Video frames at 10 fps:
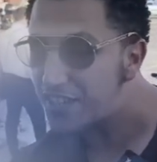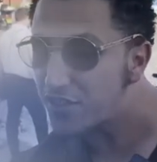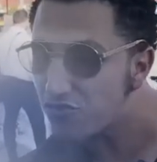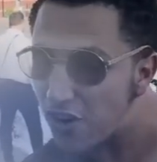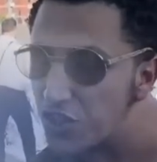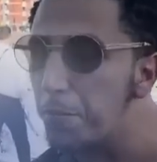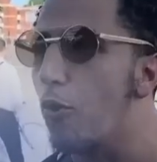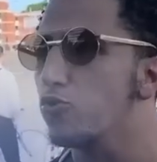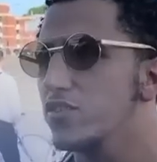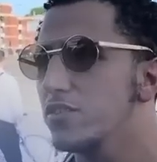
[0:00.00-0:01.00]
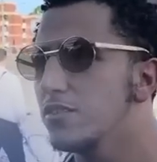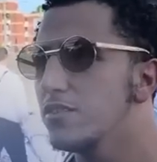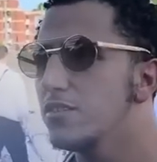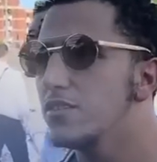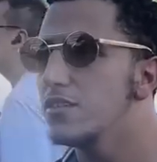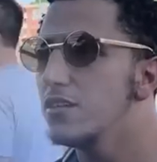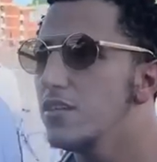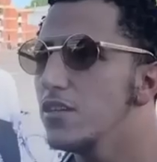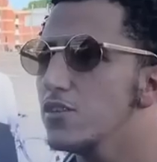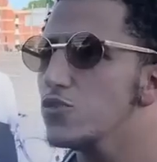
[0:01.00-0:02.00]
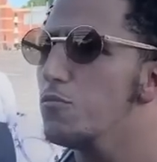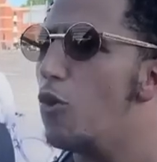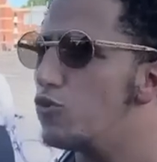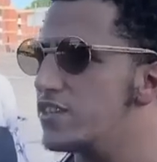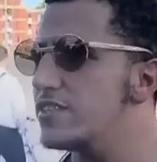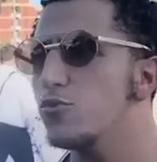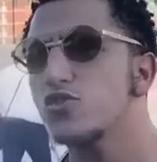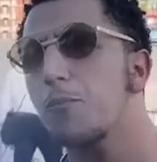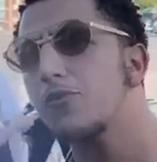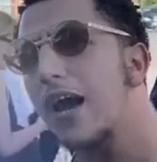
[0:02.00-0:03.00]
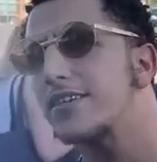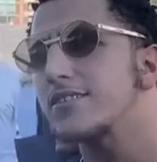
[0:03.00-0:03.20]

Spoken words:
he scratched the boat. So Moses, he was surprised.